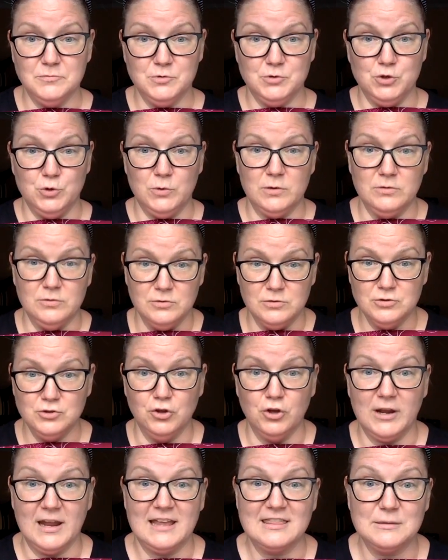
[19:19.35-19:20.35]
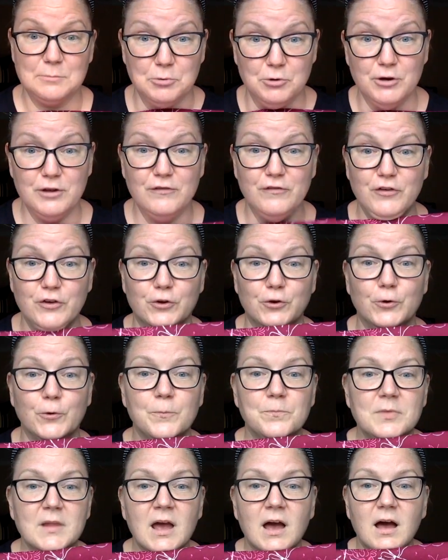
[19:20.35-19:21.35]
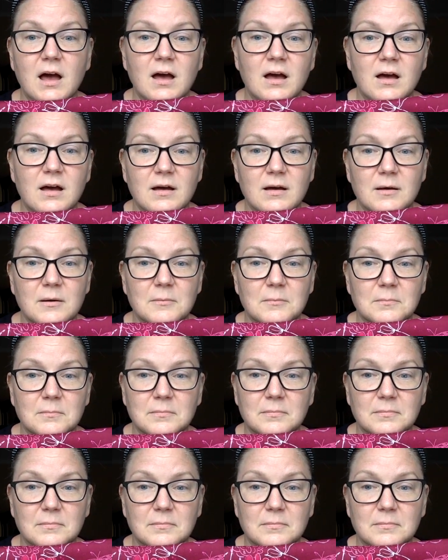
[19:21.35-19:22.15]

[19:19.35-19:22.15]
doing looking at the preview, um,